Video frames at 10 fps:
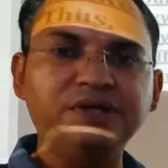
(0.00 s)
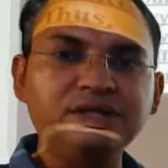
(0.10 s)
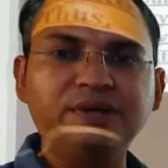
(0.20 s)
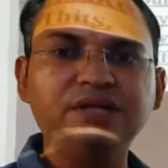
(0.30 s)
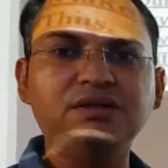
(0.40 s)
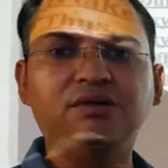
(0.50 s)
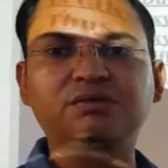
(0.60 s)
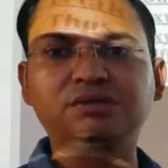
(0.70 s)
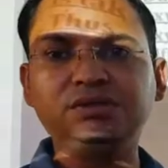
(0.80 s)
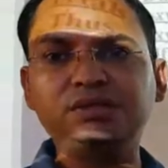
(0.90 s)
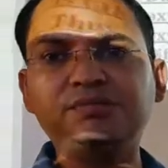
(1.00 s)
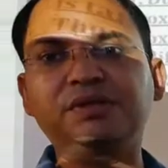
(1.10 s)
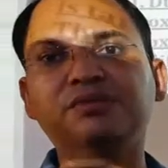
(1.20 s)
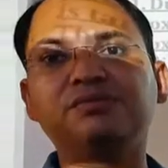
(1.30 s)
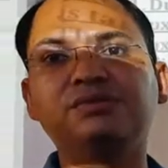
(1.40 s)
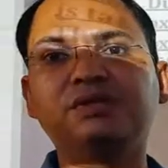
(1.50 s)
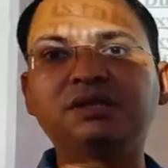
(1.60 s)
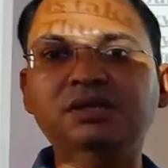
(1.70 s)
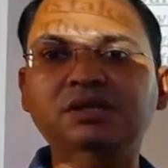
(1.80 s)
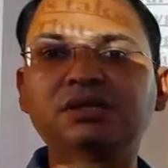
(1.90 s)
oxygen produced
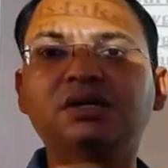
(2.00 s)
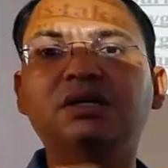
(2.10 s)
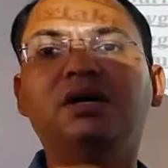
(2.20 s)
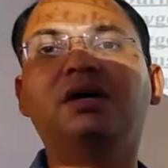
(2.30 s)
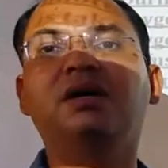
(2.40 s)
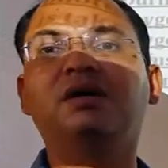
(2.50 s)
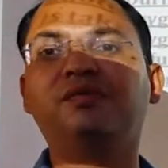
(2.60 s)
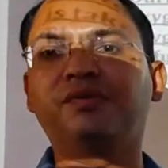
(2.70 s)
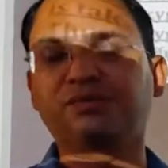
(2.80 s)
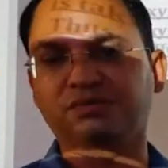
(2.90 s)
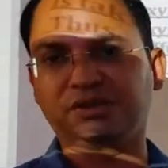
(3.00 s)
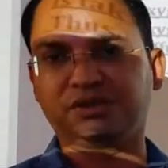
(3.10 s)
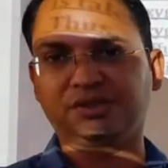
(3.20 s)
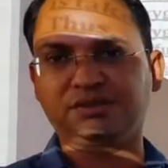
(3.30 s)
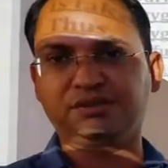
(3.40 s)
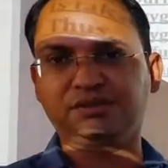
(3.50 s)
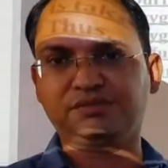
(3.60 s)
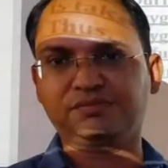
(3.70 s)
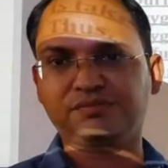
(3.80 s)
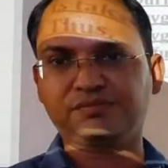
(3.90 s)
in photosynthesis,
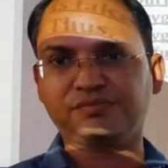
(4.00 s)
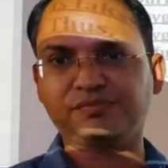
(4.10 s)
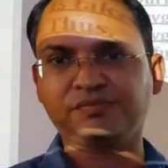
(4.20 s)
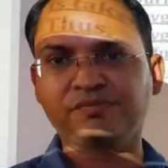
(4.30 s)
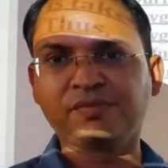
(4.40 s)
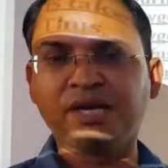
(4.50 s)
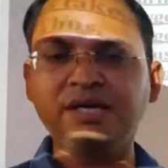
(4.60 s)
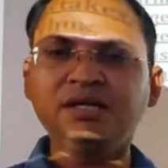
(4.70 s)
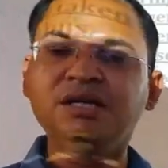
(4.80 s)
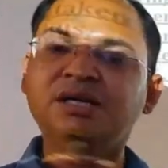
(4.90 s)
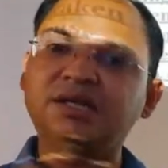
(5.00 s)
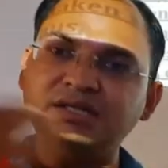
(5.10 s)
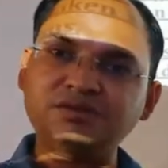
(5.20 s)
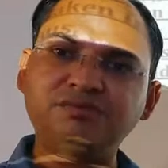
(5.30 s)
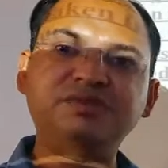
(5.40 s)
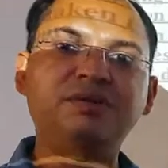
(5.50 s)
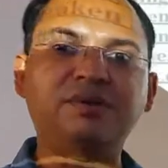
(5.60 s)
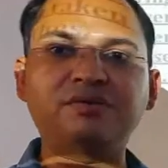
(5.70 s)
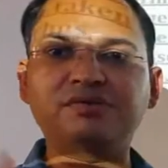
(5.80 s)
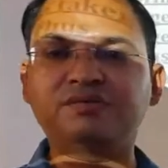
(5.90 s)
and rest of the amount
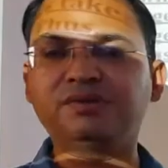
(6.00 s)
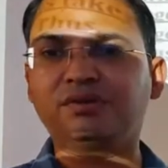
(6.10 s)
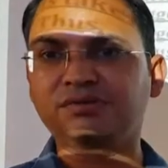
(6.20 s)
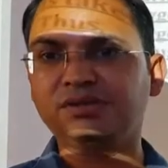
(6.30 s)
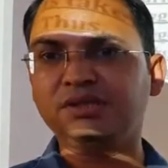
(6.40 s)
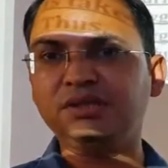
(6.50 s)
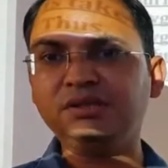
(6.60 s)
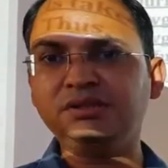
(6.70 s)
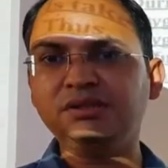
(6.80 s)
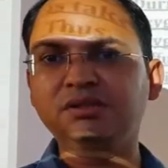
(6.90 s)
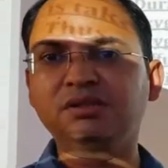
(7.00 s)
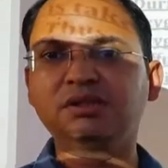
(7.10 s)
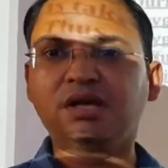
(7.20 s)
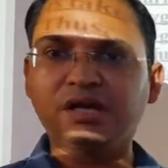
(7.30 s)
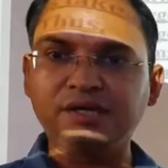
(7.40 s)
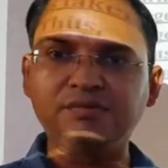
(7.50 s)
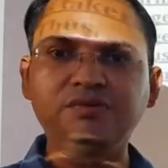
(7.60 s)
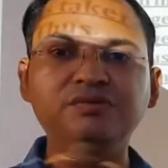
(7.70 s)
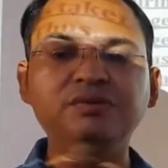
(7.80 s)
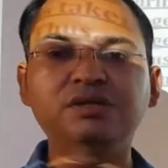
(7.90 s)
of the oxygen is
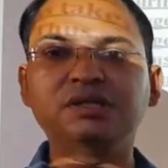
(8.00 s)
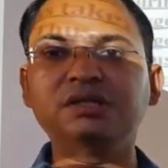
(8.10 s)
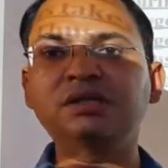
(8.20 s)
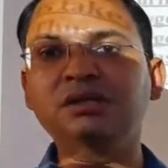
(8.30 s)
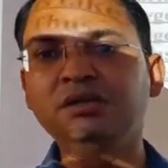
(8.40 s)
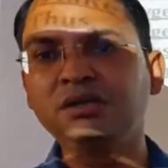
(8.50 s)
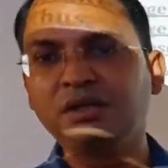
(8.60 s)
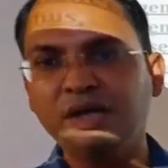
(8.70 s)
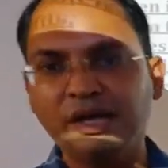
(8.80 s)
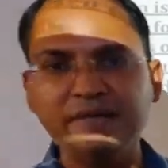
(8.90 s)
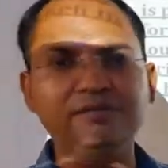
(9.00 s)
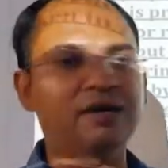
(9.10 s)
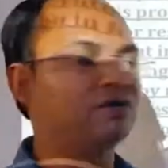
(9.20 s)
removed in environment.